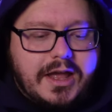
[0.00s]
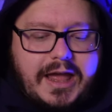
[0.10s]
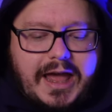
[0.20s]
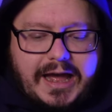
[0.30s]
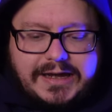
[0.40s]

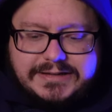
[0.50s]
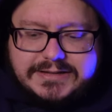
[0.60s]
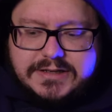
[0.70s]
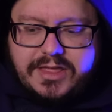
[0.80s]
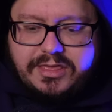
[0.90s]
And
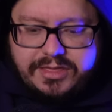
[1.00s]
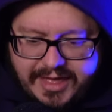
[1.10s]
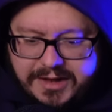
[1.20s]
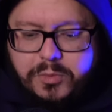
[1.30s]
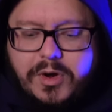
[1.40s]

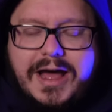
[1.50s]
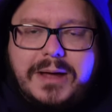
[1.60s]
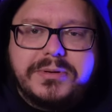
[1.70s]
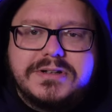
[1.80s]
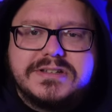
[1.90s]
then what
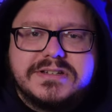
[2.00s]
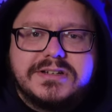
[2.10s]
happened?